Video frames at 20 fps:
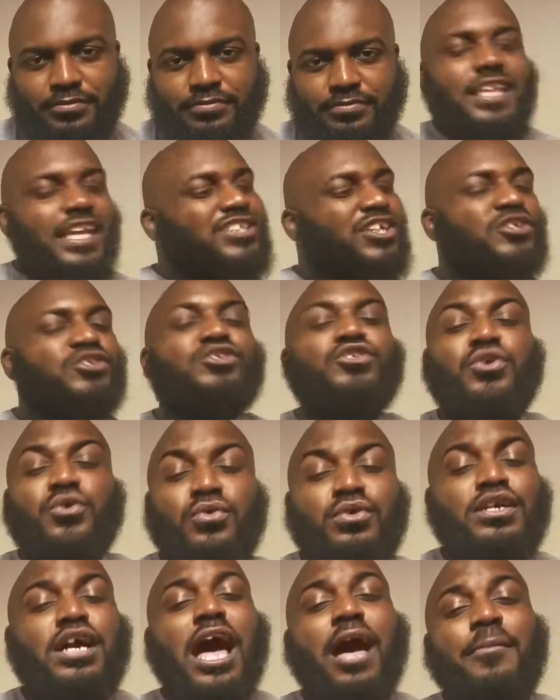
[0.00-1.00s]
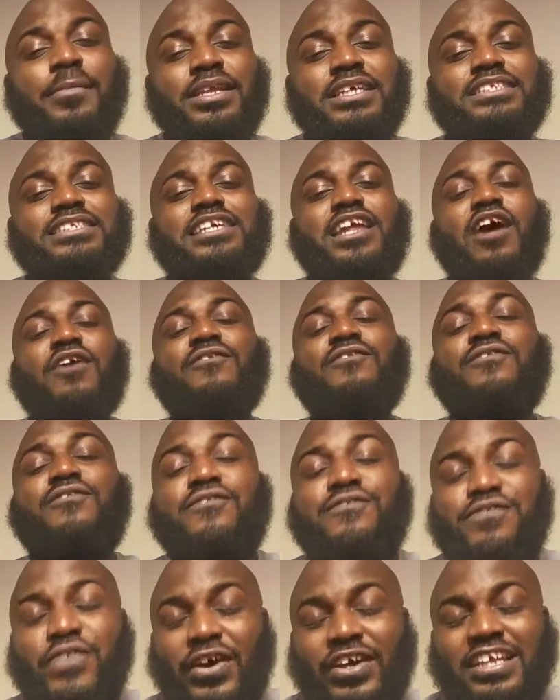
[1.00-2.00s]
These are two comedies that are
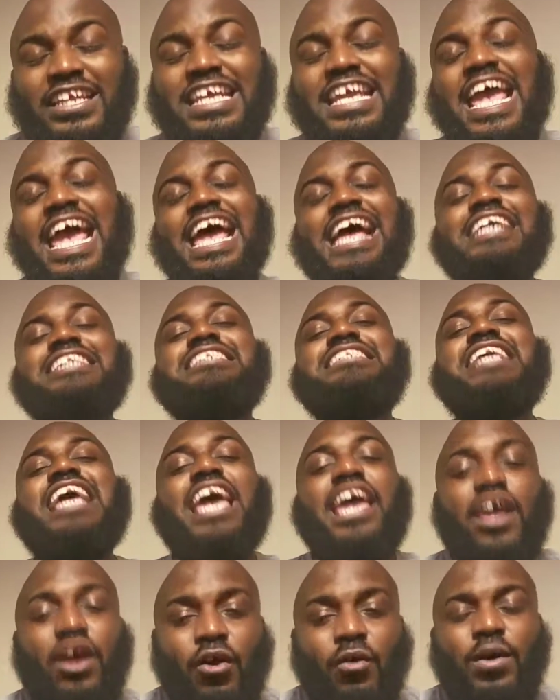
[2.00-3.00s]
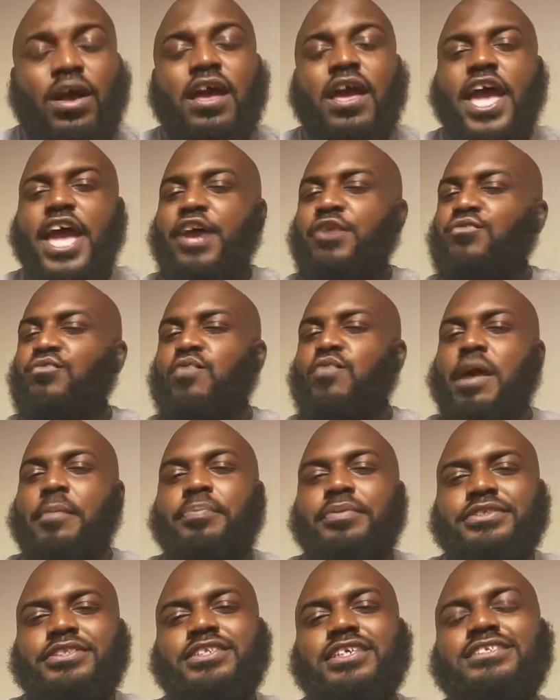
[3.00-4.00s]
funny as hell and
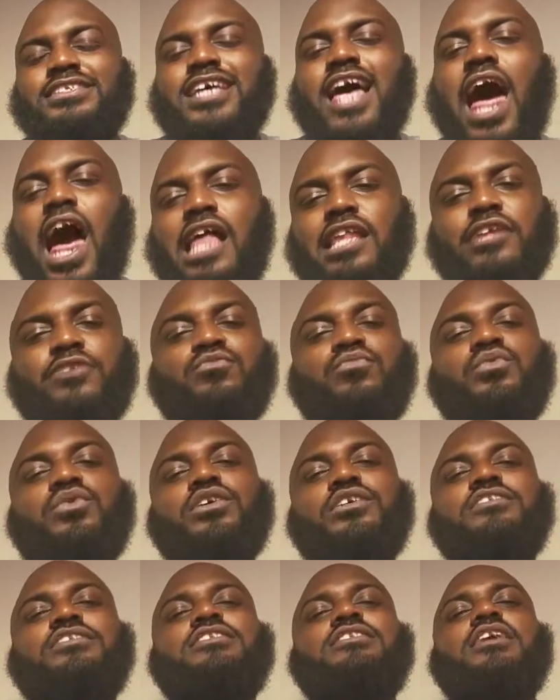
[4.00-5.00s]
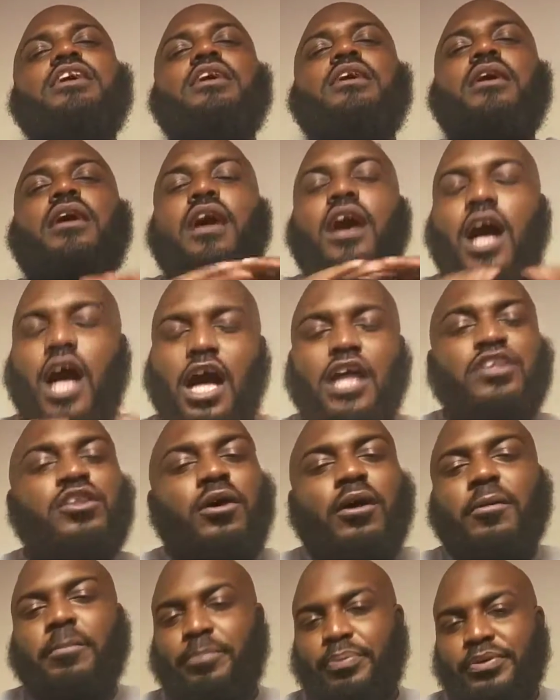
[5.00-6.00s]
represents Hollywood's
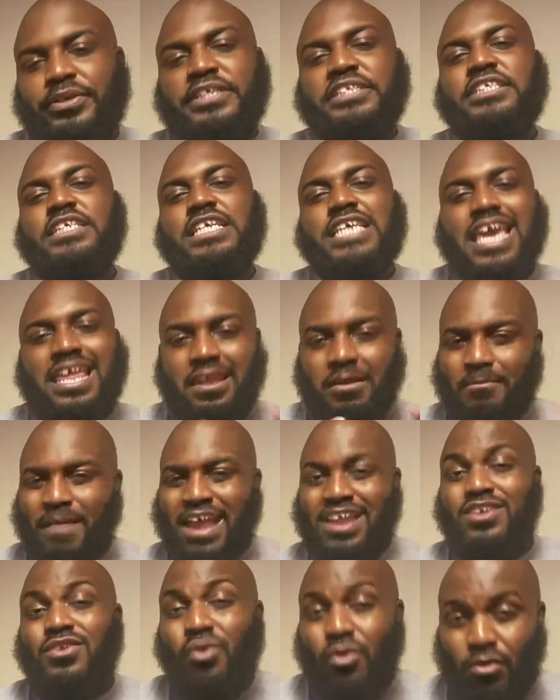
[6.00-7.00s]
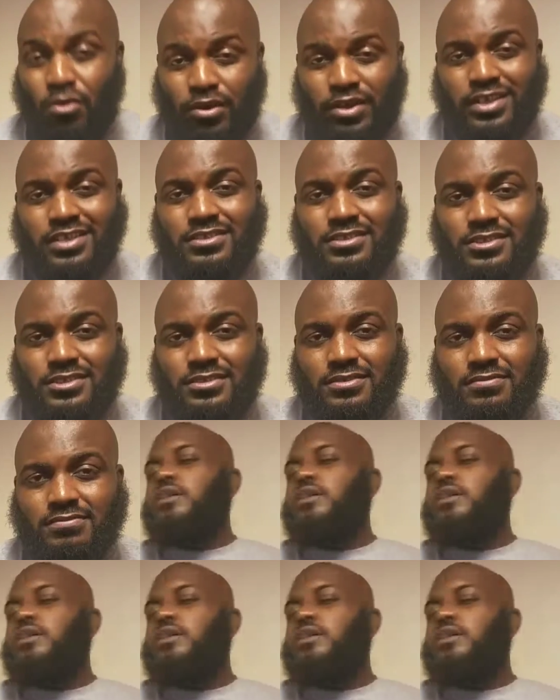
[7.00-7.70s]
underappreciated minorities.